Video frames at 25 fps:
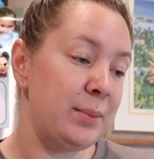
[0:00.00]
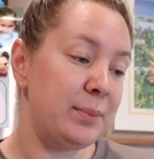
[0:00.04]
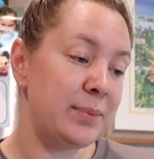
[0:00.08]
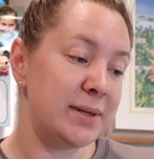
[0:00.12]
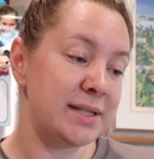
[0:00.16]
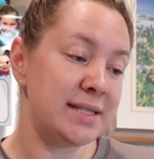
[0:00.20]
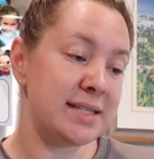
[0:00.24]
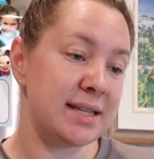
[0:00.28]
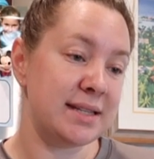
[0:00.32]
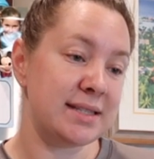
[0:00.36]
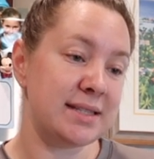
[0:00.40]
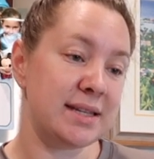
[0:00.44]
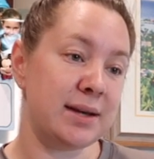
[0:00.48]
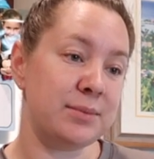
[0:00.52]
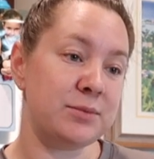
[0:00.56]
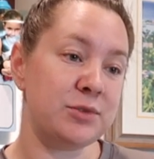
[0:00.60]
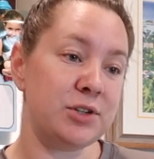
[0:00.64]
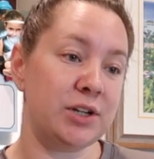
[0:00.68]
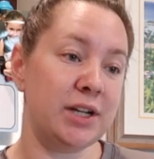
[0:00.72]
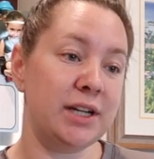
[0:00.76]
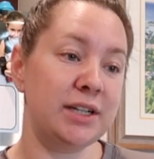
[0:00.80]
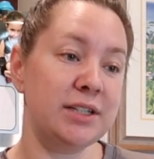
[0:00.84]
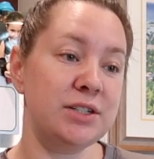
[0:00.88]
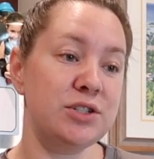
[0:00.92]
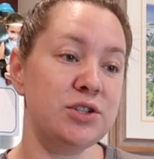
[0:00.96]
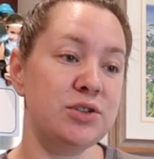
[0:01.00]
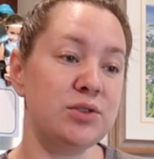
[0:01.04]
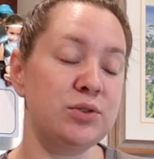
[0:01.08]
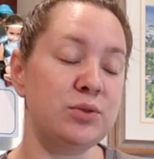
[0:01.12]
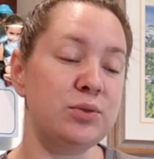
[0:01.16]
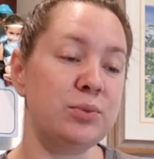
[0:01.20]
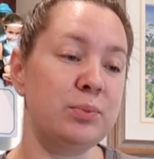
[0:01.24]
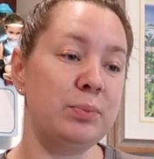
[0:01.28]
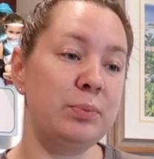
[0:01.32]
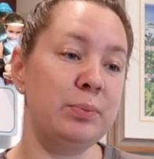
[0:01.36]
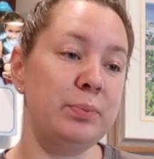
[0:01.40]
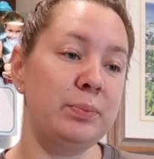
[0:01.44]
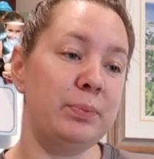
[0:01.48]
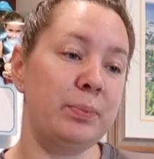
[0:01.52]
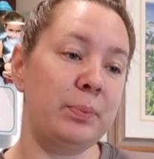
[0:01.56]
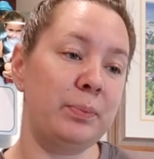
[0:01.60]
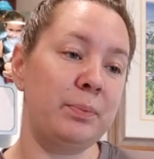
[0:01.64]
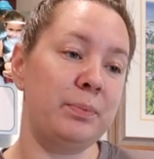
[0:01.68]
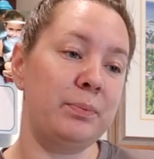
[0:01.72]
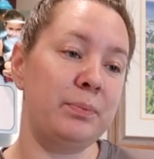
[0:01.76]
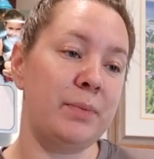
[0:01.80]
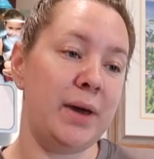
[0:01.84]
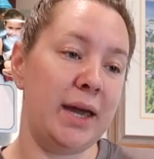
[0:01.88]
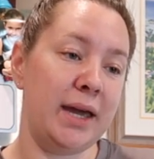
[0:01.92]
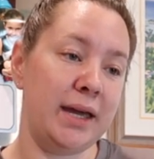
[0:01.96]
But since I'm trying to
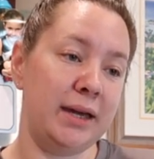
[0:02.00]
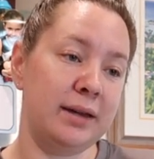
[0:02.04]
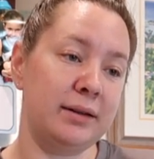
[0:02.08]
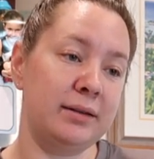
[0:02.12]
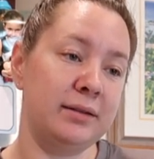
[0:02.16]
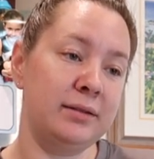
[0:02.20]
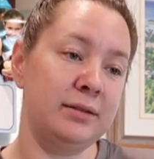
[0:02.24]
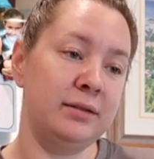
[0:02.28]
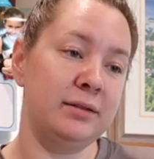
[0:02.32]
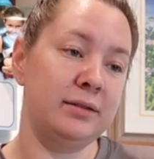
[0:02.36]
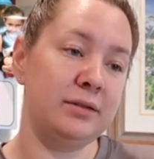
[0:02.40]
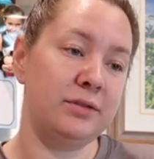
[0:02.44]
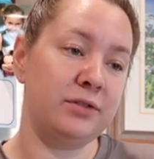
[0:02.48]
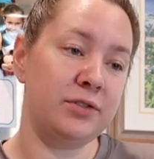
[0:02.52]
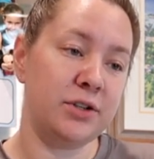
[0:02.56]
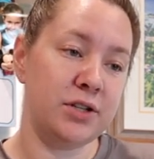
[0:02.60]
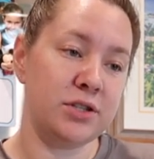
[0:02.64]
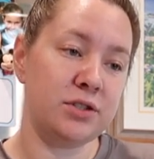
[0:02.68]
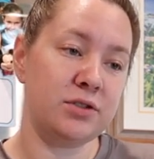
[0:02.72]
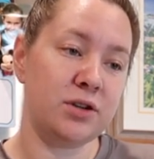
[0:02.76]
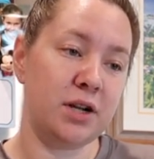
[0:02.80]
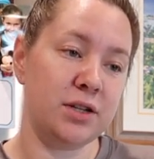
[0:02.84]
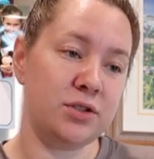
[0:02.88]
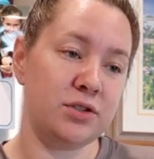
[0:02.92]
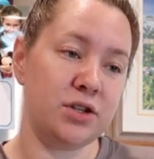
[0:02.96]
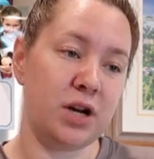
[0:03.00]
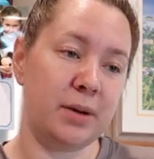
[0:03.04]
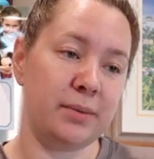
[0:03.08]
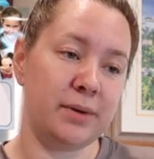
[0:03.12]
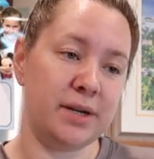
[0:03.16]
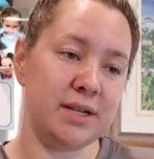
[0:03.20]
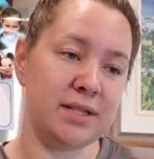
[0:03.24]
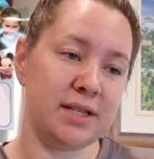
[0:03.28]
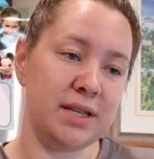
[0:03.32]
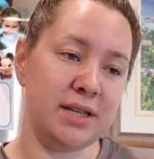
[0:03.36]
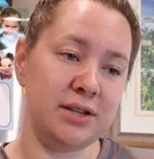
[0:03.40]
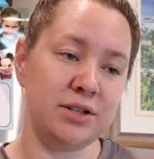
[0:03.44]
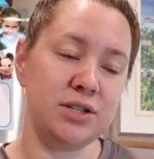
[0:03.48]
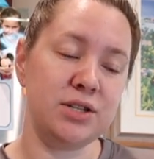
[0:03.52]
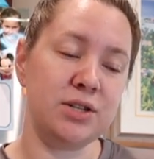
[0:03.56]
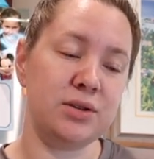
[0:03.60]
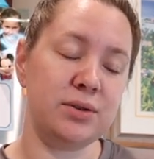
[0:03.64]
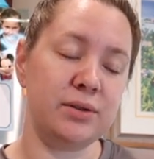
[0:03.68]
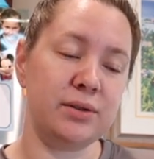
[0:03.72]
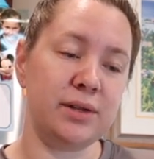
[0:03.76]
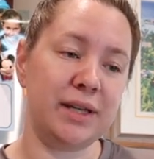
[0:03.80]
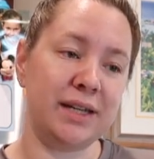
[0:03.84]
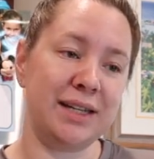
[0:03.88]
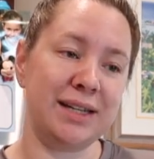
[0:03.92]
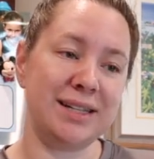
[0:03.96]
make freeze-dried strawberries
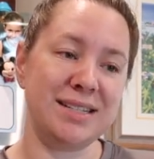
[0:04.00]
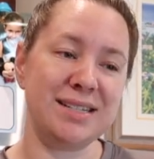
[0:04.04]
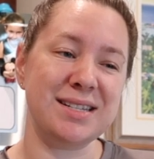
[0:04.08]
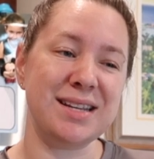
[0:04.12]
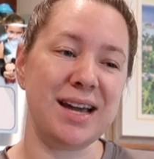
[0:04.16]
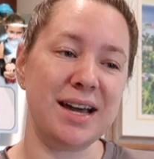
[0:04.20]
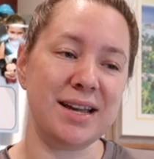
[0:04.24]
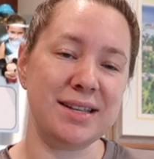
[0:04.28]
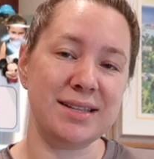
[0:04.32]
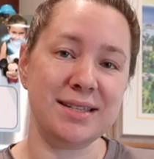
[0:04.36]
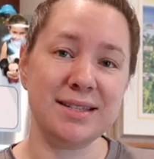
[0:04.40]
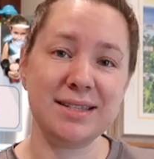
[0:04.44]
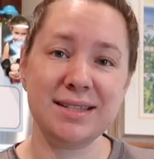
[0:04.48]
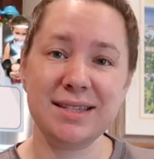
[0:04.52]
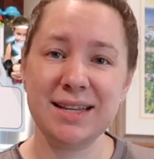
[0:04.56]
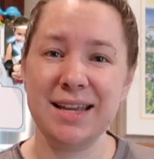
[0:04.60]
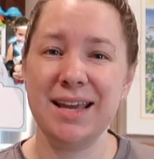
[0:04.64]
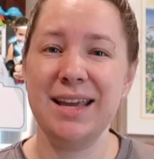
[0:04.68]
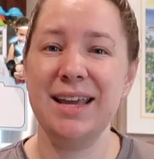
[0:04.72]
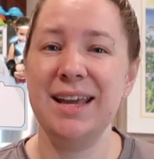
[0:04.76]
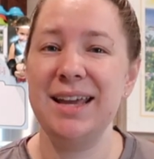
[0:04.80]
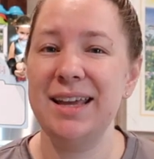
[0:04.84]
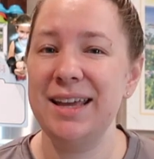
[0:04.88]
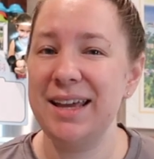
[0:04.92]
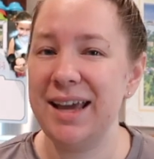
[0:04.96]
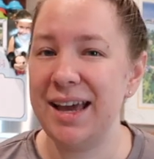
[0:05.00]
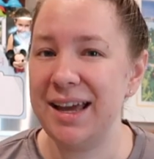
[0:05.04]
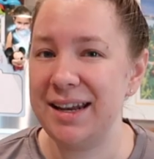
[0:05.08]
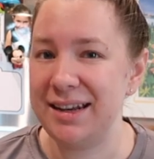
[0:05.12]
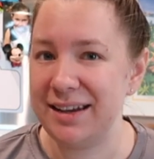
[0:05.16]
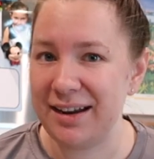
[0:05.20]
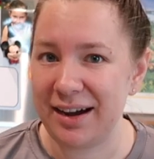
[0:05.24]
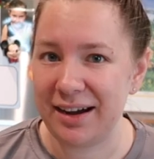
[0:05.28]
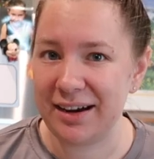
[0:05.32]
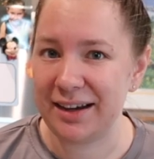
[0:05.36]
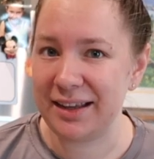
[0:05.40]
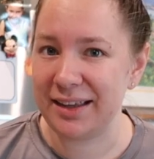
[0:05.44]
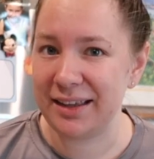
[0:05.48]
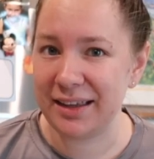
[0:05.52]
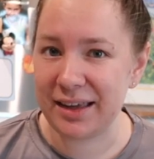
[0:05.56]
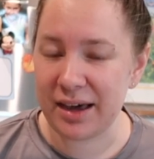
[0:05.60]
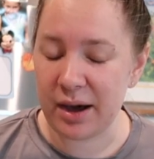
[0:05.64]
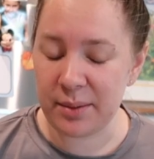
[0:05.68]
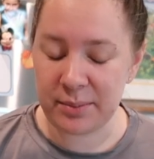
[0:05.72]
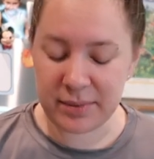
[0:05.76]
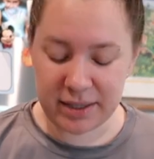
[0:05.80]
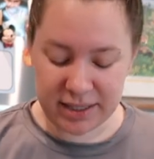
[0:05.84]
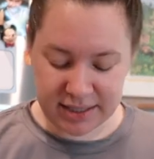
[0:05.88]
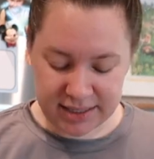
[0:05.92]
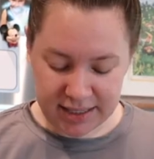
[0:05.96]
into like a dust and not a
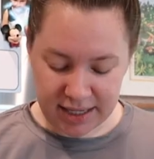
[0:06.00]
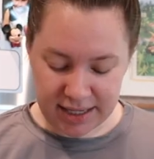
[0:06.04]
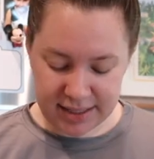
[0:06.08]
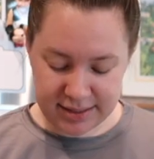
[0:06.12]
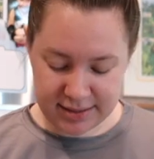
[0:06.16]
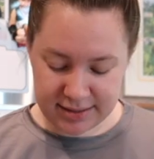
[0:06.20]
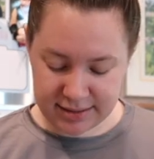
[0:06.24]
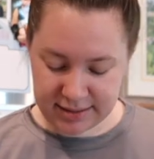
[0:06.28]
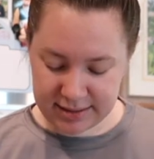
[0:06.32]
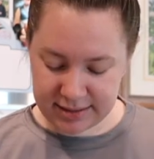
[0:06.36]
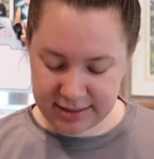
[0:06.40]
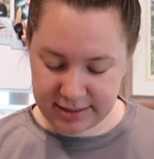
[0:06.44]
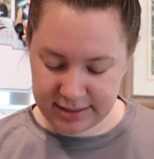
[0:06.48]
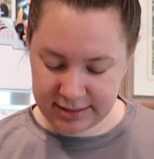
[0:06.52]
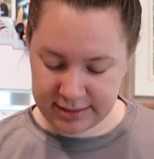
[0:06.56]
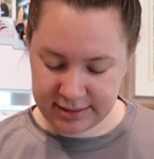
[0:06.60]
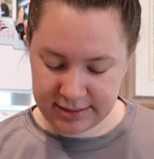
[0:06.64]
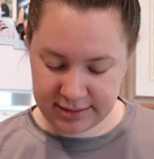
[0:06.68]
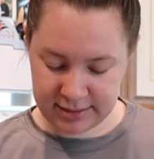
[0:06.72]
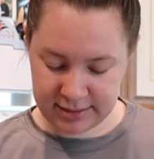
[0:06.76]
gummy dust,